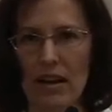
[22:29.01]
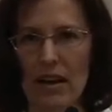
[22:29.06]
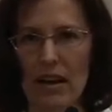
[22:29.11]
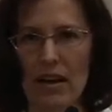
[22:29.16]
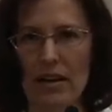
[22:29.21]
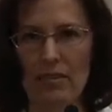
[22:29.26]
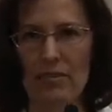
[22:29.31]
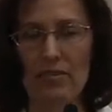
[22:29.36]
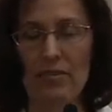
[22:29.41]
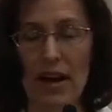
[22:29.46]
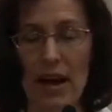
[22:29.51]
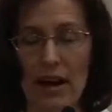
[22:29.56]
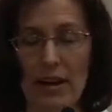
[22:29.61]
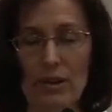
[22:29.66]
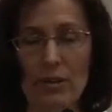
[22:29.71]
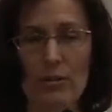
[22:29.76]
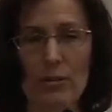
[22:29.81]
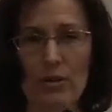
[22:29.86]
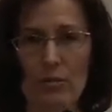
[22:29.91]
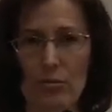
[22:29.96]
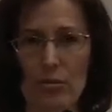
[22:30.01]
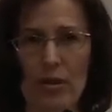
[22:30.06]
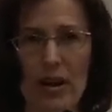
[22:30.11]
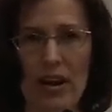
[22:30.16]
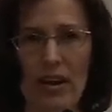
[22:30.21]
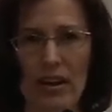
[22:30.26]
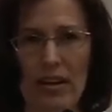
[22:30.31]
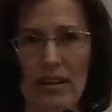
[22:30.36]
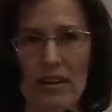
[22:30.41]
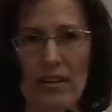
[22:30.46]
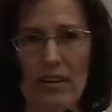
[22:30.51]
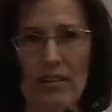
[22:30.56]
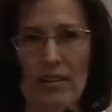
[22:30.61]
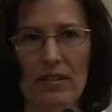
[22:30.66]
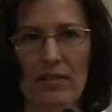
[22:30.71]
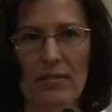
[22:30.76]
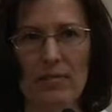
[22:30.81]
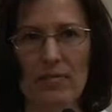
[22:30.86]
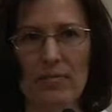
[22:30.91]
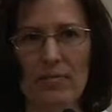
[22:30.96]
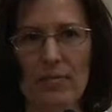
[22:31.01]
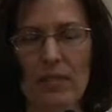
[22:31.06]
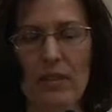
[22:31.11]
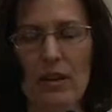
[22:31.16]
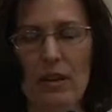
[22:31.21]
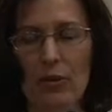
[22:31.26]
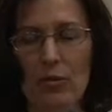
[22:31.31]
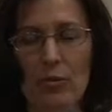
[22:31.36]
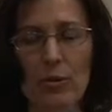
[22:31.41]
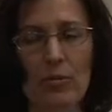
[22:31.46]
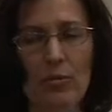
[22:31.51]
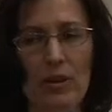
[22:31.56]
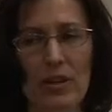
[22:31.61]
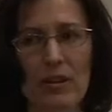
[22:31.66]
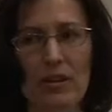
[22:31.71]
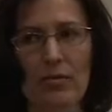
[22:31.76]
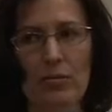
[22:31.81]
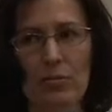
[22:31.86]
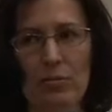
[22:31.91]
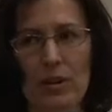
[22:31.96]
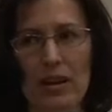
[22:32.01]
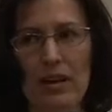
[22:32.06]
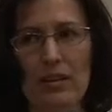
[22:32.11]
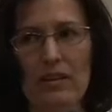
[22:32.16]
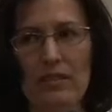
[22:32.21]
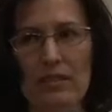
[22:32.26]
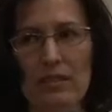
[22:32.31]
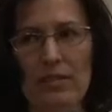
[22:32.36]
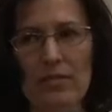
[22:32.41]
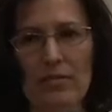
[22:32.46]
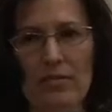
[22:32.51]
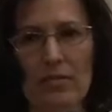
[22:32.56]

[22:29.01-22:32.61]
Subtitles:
and valuing way, it would be a different place.